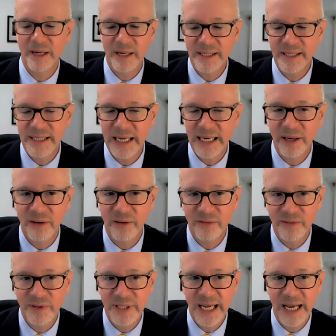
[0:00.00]
signal
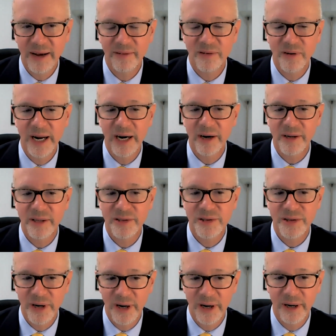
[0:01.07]
to have greater
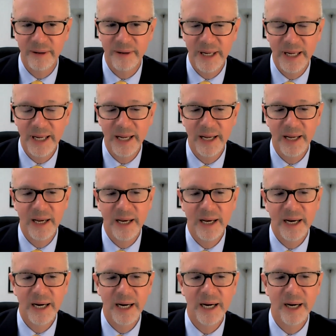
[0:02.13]
concern.
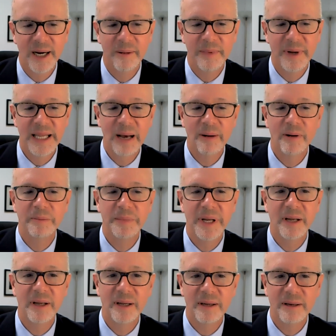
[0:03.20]
And that would
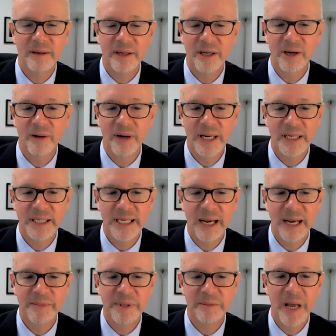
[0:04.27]
be, a
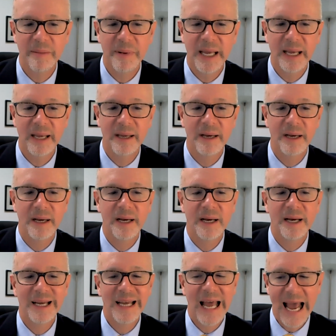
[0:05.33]
time to maybe
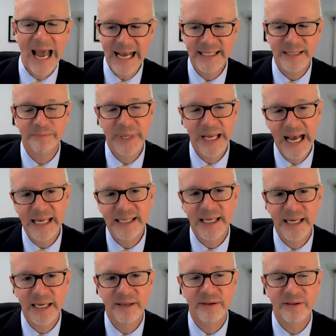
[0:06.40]
be
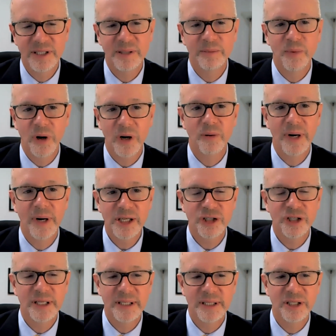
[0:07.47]
asking some more
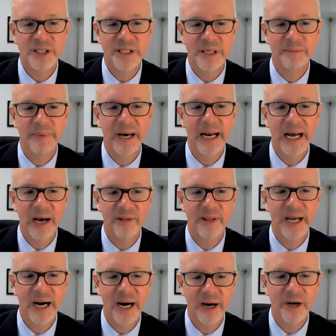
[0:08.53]
questions just about how
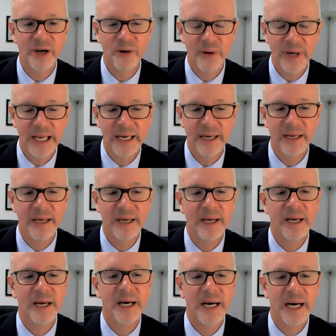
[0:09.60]
they are doing.
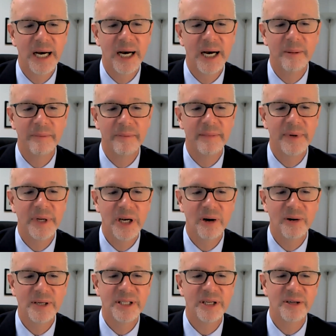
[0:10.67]

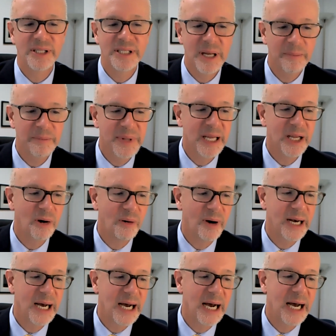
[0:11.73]
Is there something
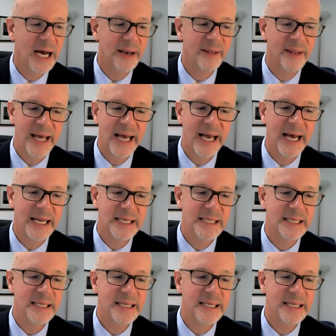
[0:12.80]
going on that